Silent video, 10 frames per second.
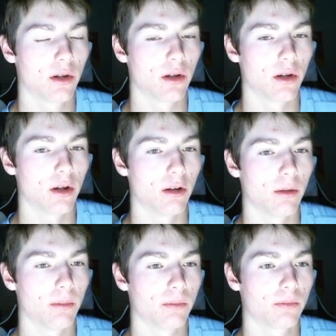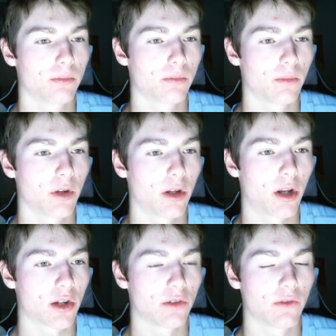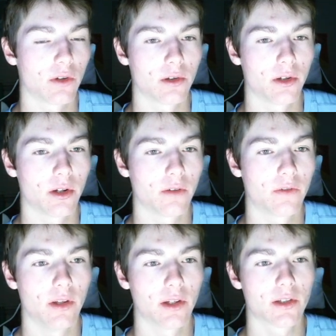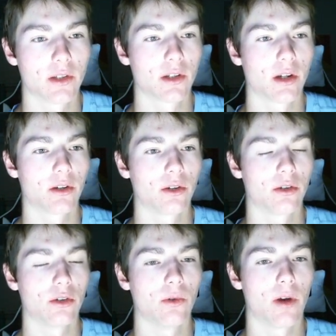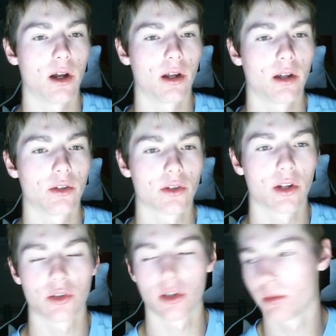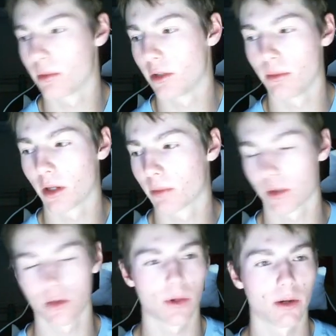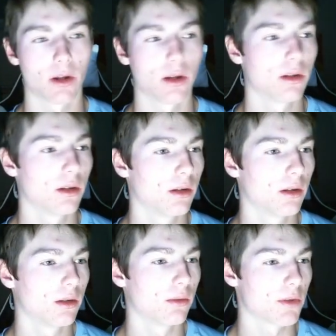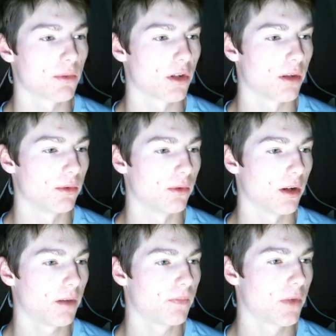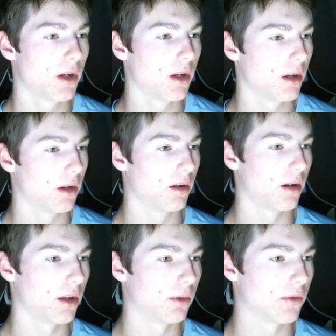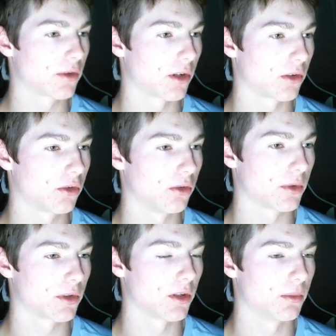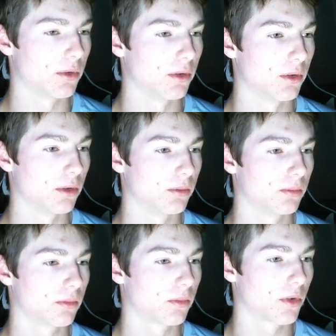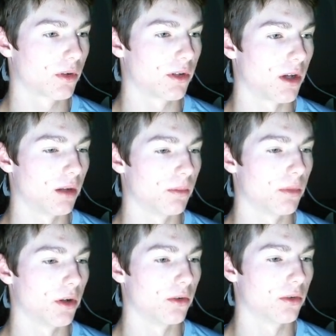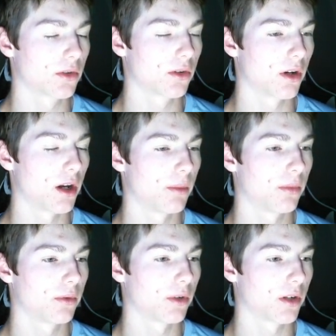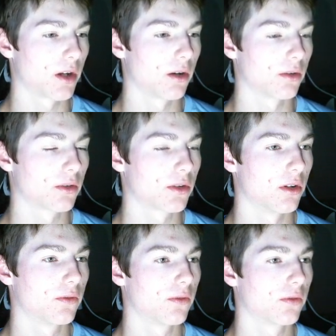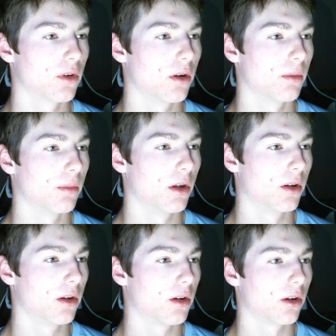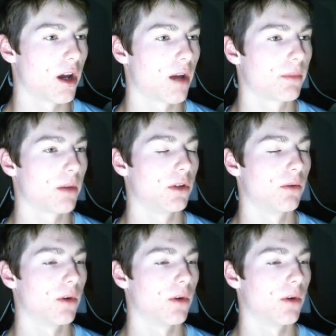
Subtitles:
um, and actually, funnily enough, this entire UI I just had ChatGPT make because why would I waste my time doing that? And then we just got super simple get and post crap like error stuff from our app.py,